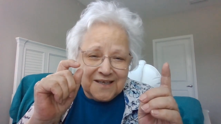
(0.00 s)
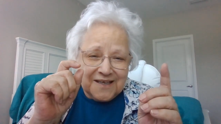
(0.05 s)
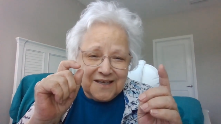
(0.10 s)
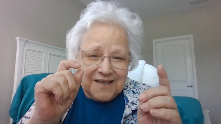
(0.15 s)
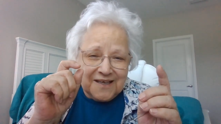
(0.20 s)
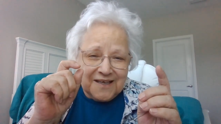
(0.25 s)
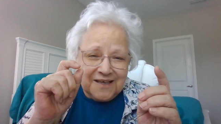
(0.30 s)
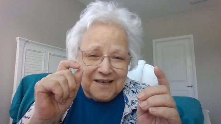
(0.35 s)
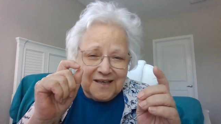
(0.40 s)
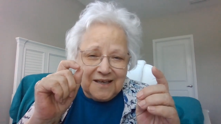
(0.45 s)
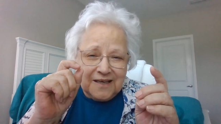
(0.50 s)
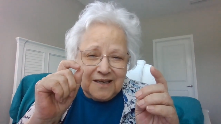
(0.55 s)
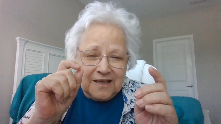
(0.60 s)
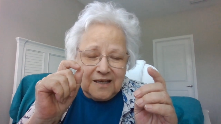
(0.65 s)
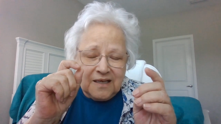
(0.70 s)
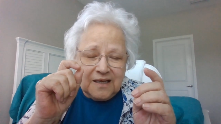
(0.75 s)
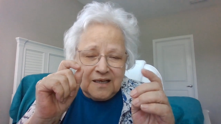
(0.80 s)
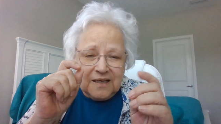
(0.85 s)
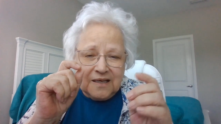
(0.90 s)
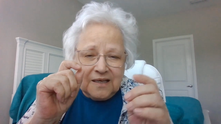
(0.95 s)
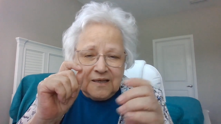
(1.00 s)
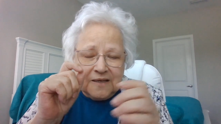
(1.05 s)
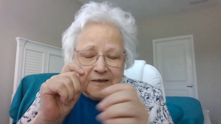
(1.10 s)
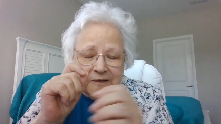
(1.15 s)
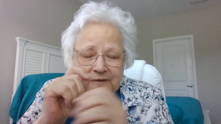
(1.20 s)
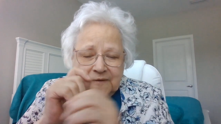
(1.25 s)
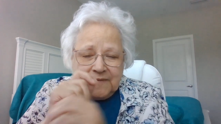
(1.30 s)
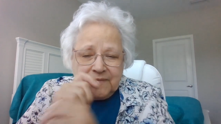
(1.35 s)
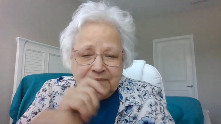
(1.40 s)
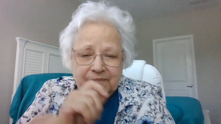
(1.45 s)

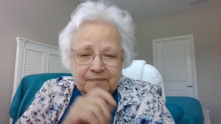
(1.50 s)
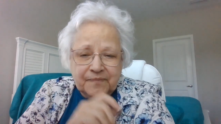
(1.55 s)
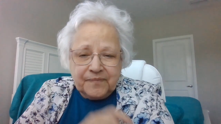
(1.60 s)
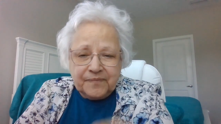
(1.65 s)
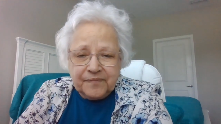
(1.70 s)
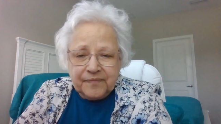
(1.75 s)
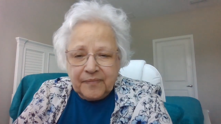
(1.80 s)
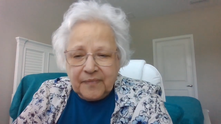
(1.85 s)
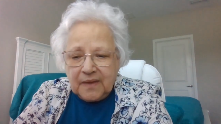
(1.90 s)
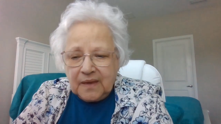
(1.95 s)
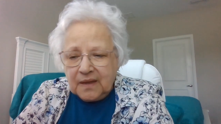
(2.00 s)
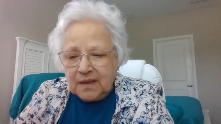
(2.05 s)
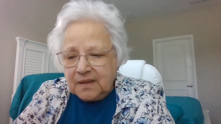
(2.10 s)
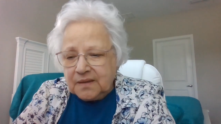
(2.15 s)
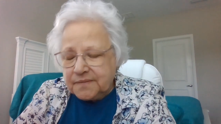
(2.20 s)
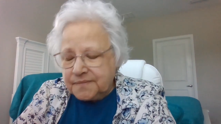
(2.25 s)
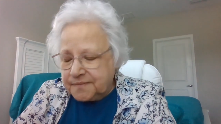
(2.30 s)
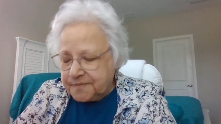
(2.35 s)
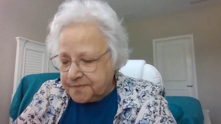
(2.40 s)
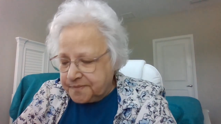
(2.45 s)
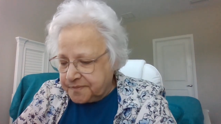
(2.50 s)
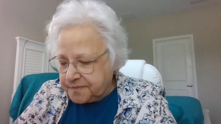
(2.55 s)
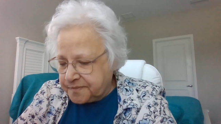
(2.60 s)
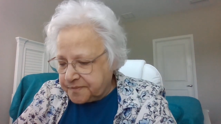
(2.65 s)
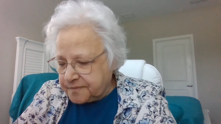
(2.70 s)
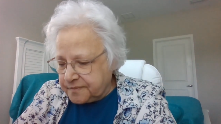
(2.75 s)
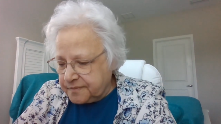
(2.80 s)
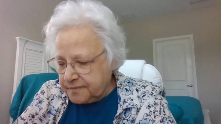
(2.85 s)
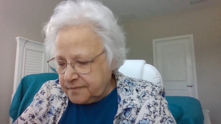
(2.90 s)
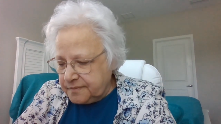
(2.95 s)

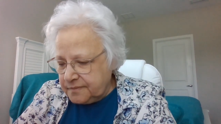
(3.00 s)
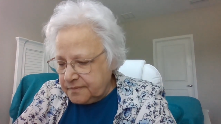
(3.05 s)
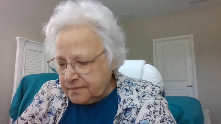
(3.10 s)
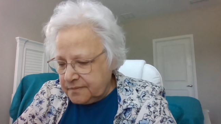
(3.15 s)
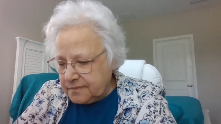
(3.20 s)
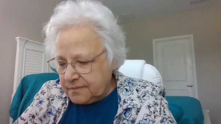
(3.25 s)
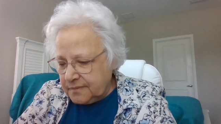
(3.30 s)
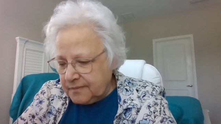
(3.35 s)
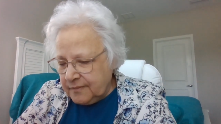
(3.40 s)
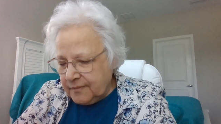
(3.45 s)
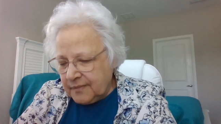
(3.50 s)
(silence)